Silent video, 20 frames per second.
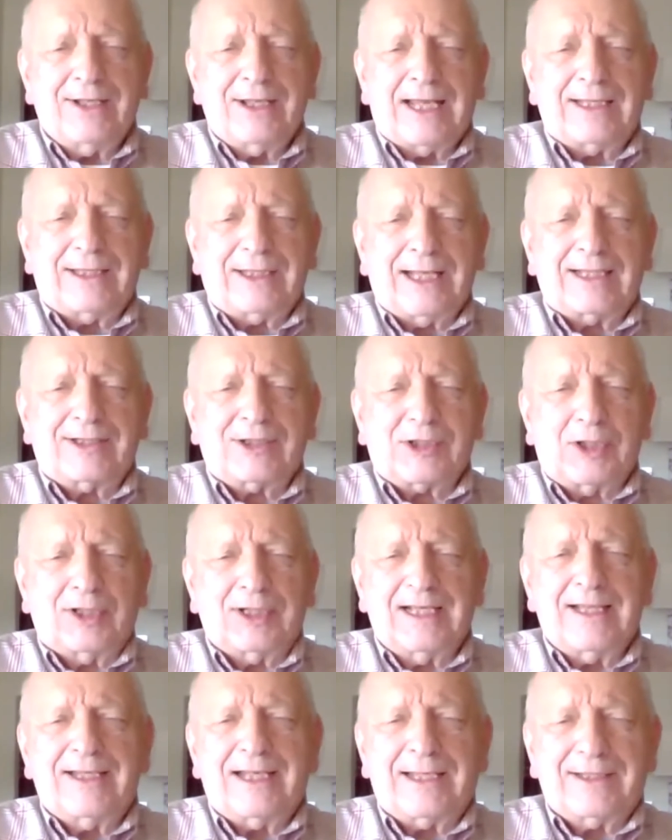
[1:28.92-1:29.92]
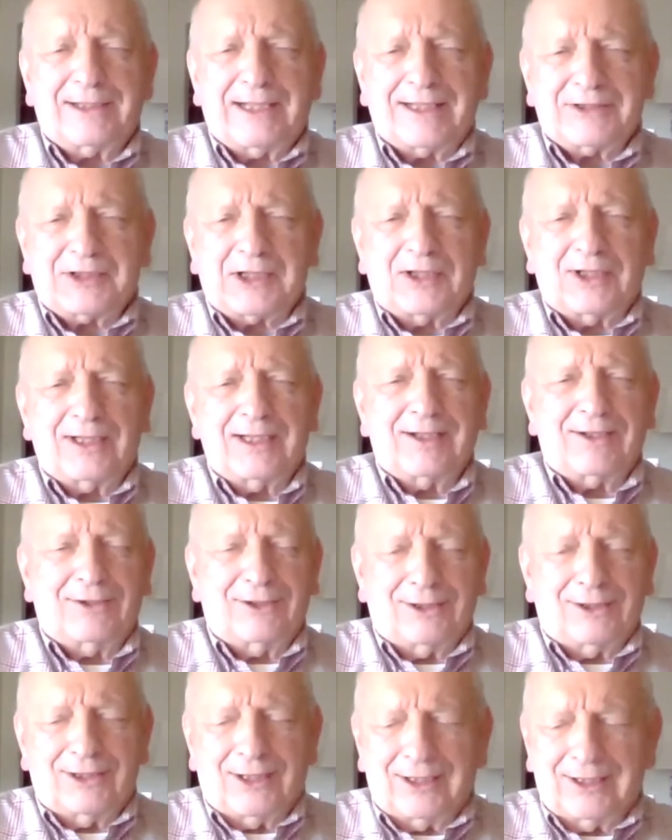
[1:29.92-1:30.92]
gets a
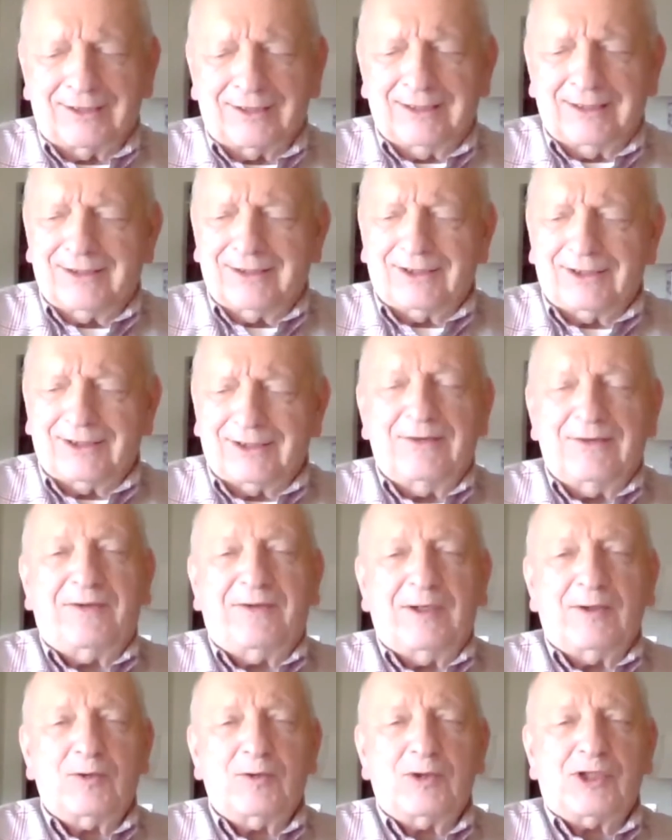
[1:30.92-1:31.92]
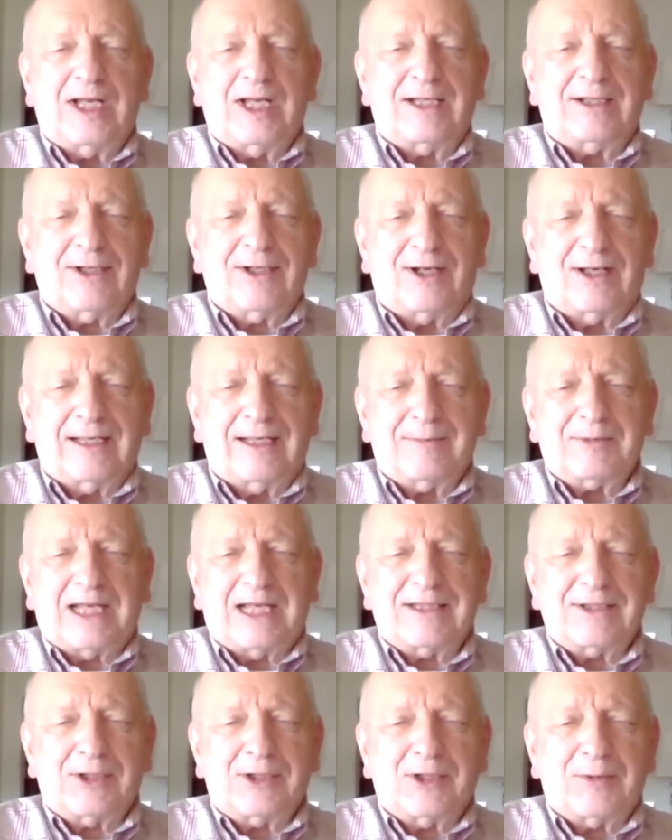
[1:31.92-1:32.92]
little confused at times
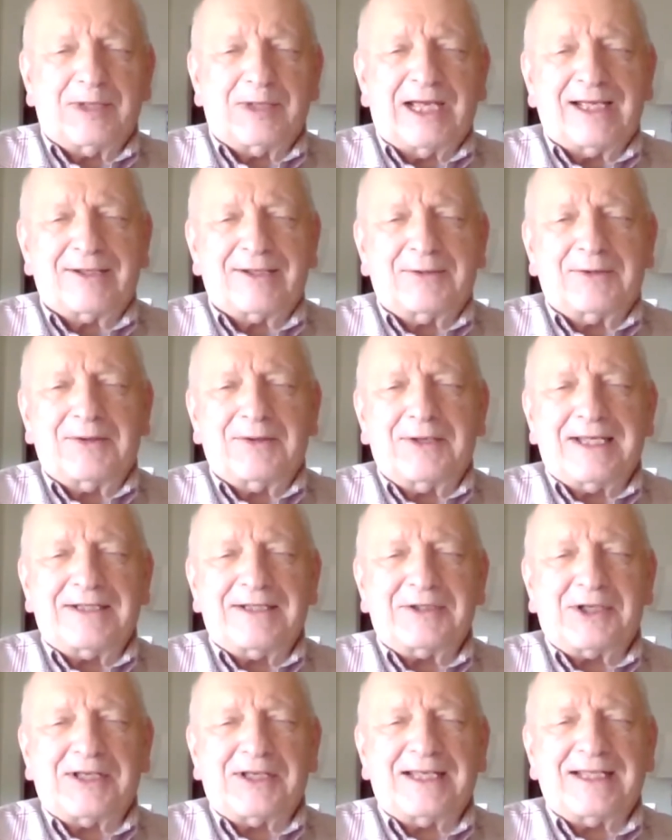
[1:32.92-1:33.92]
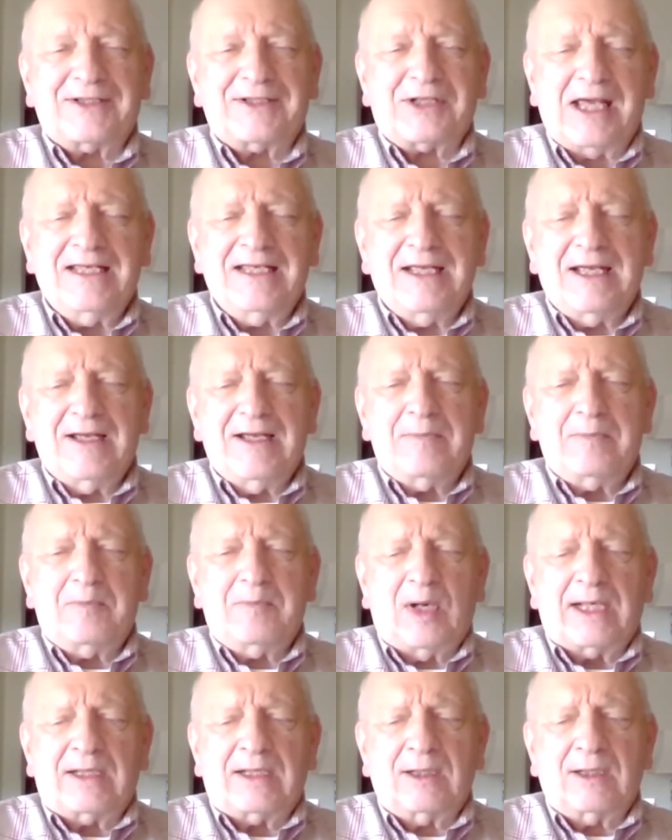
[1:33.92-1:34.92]
as you go back through these things.
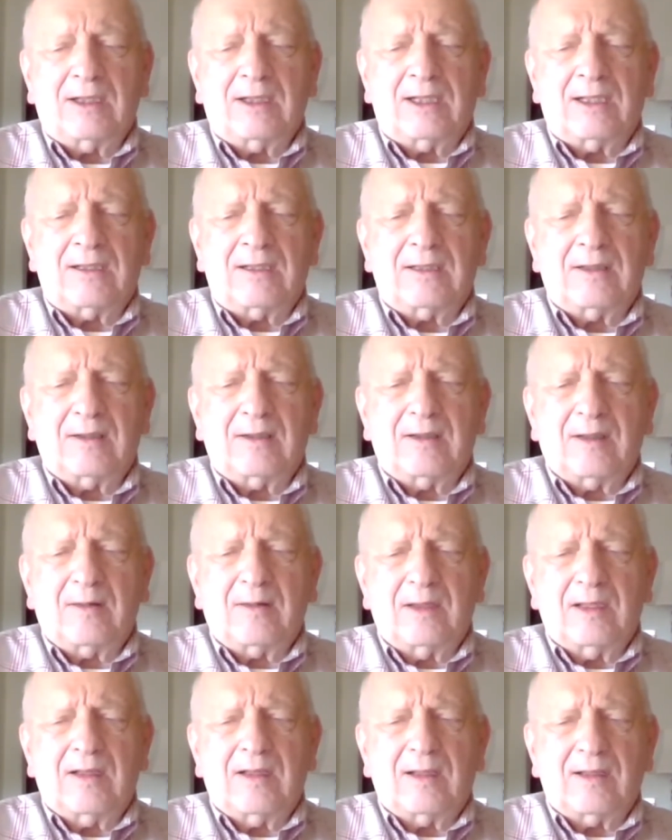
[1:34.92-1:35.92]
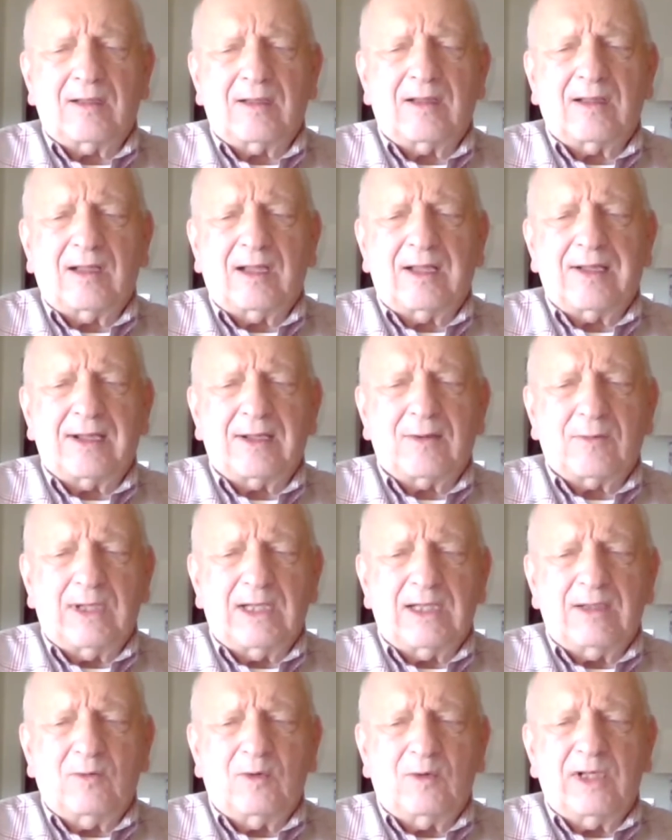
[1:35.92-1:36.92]
But I think
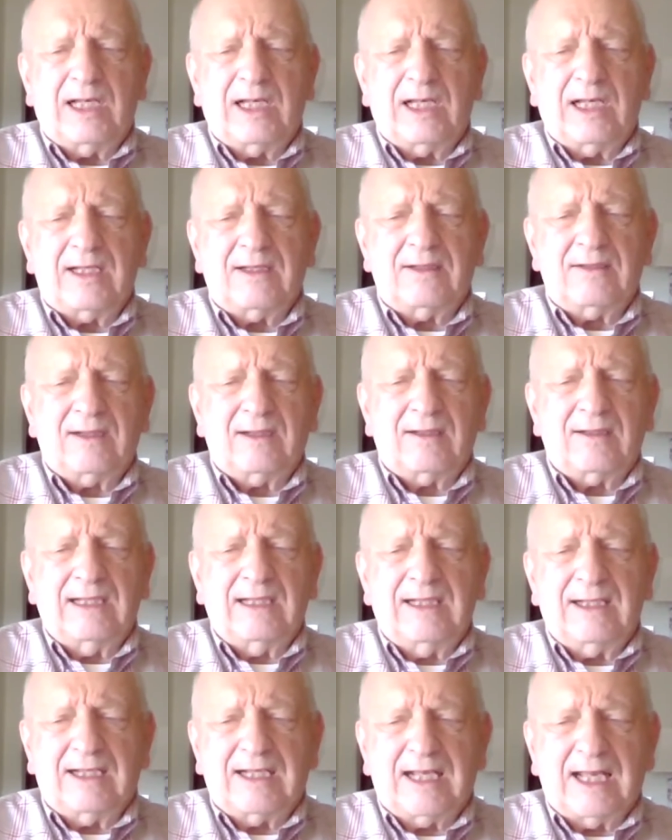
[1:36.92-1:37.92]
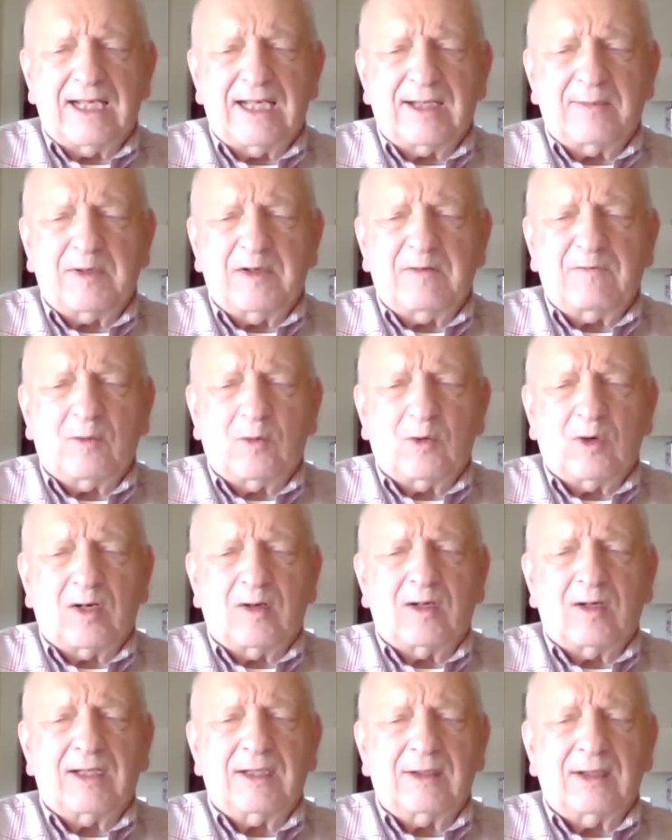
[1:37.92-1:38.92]
we had indicated before,
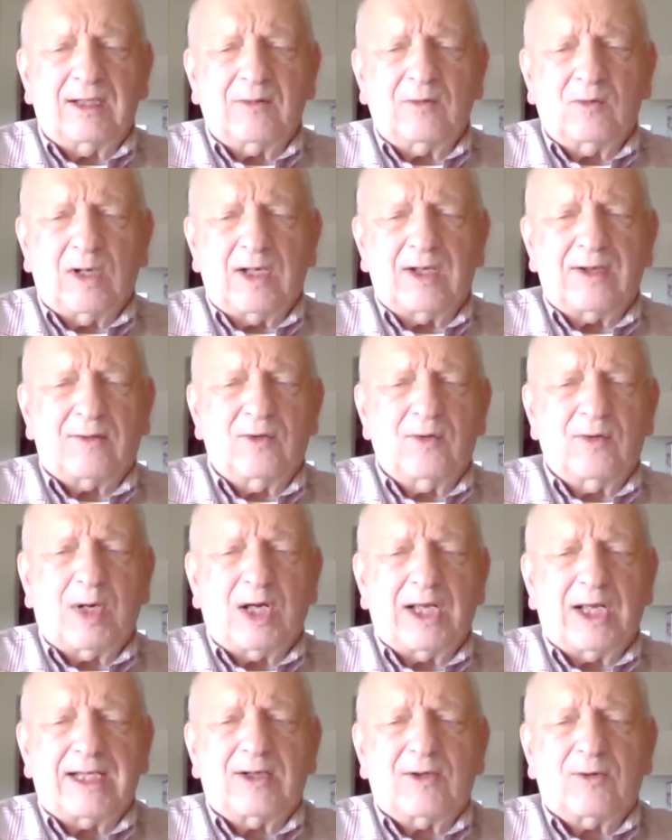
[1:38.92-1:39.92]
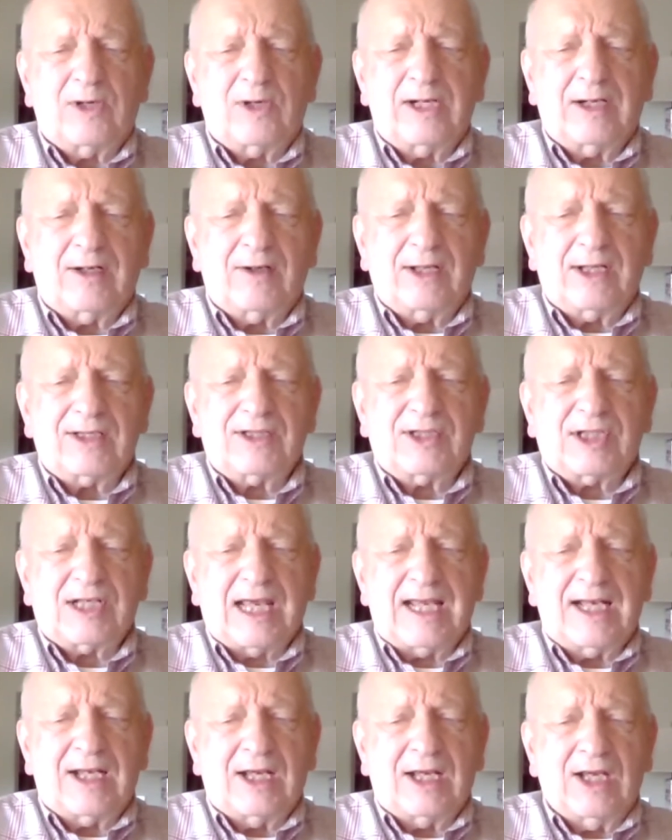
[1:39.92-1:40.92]
and it went through my career, that said